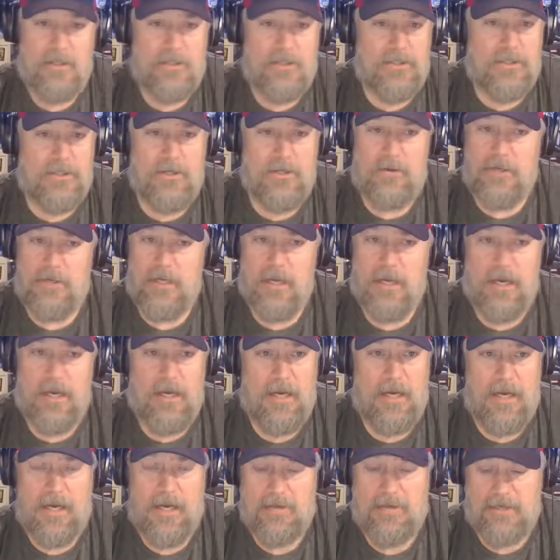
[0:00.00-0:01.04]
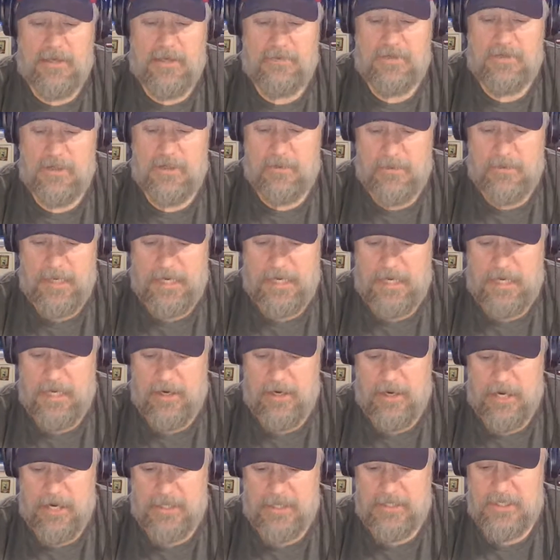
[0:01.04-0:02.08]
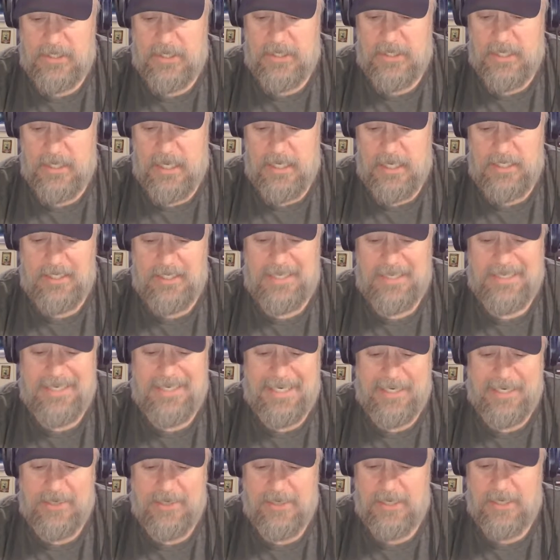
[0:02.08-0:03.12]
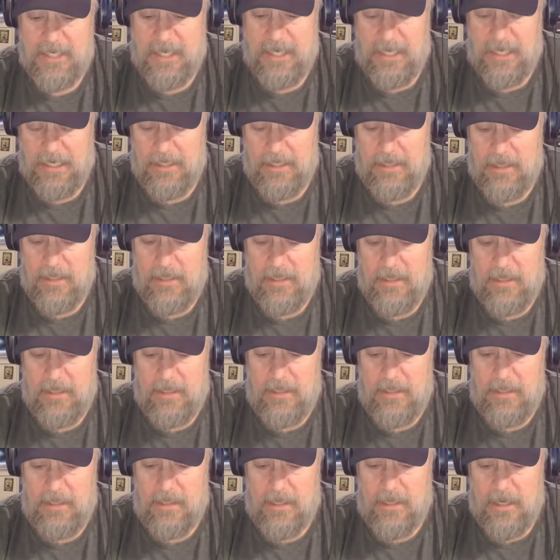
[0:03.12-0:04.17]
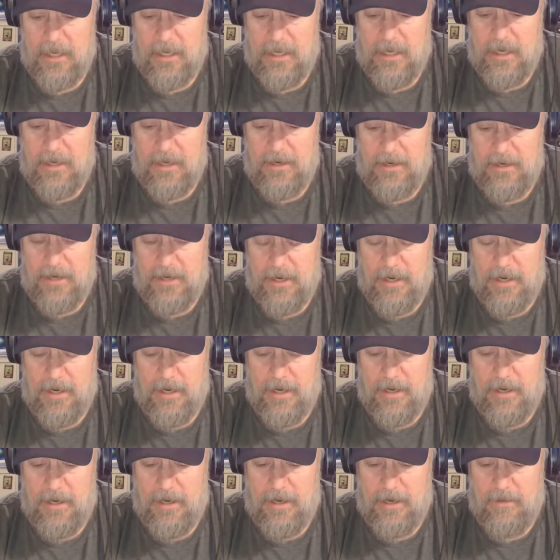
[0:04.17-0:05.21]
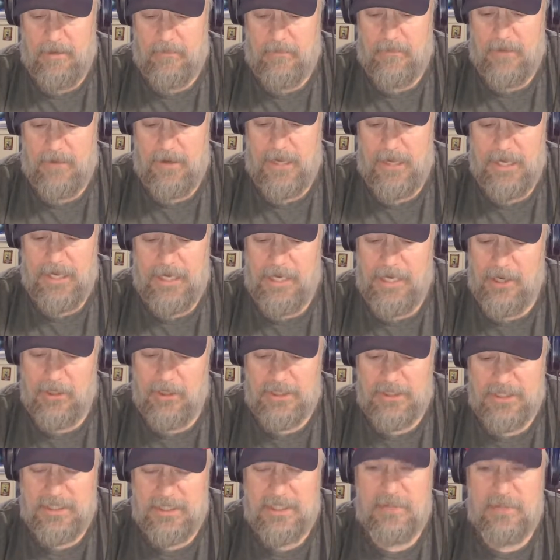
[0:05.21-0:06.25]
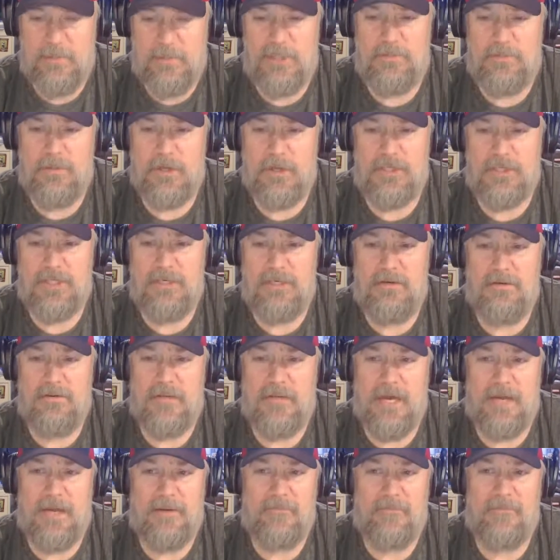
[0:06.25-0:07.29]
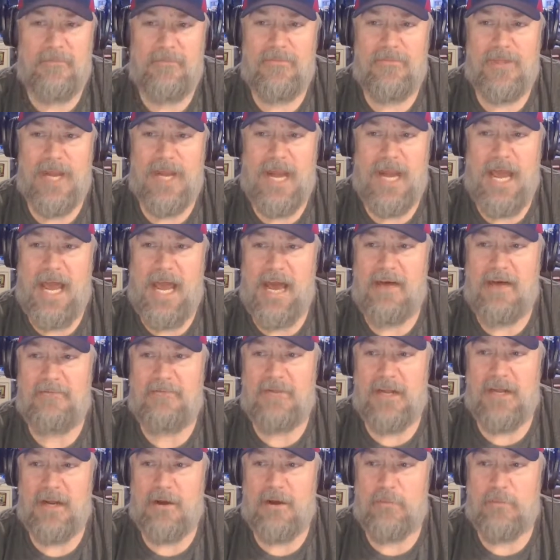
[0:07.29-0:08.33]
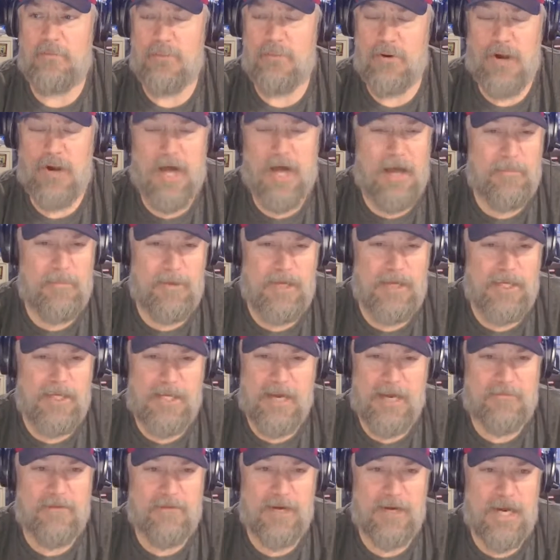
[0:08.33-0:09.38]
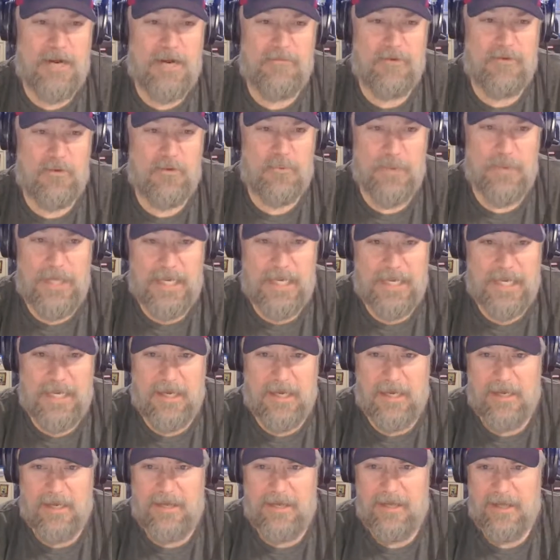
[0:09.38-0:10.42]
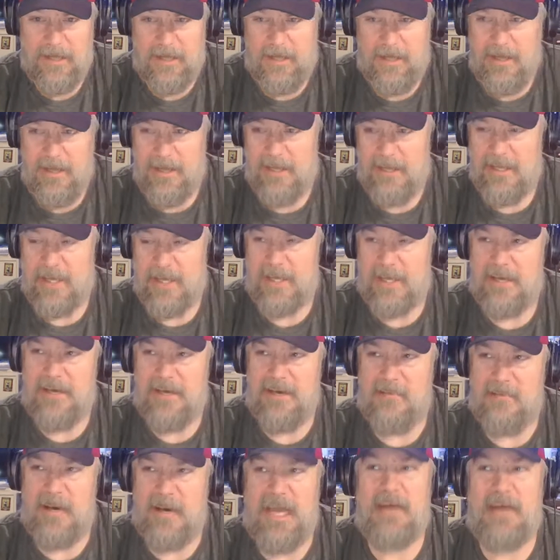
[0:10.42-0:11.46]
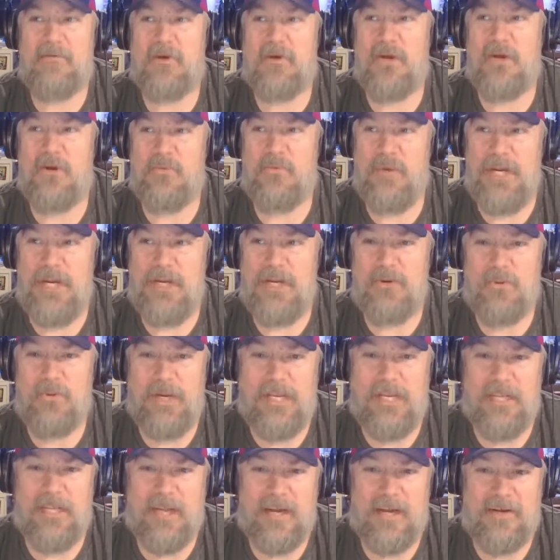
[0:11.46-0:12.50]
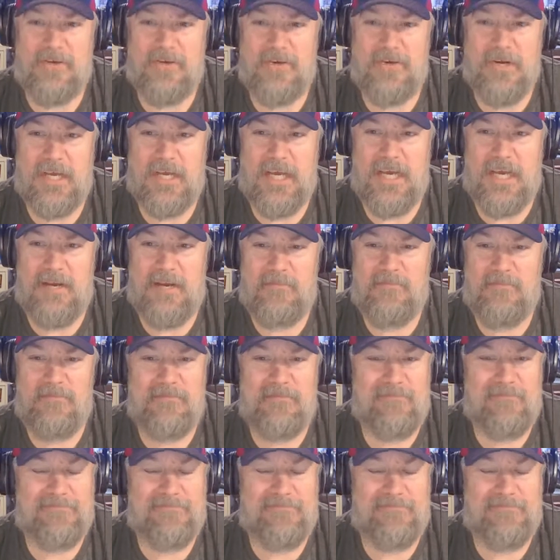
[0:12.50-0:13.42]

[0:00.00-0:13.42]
shoot, I just have so many here. It's insane. And you know, some of those books too that I have that I'll probably never ever read again. Like, am I ever going to read Green Lantern again?